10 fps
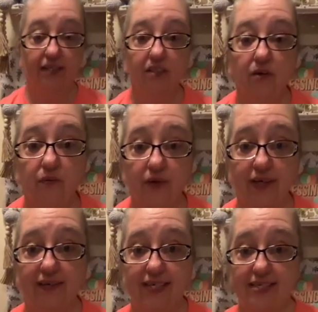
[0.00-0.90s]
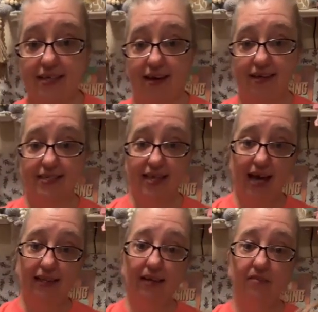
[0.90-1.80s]
when I do one of these signs,
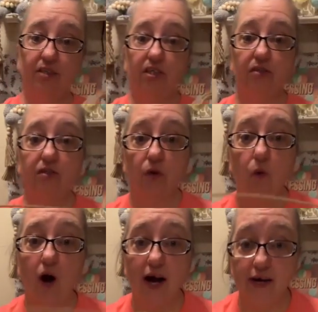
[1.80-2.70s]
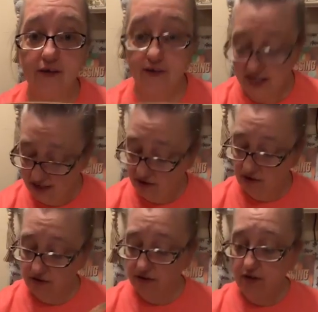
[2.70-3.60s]
I love to use a wired
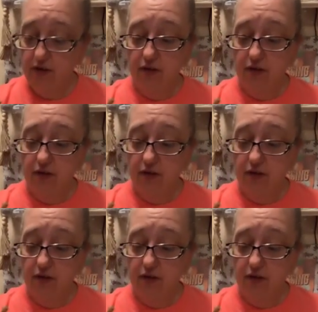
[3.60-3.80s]
hanger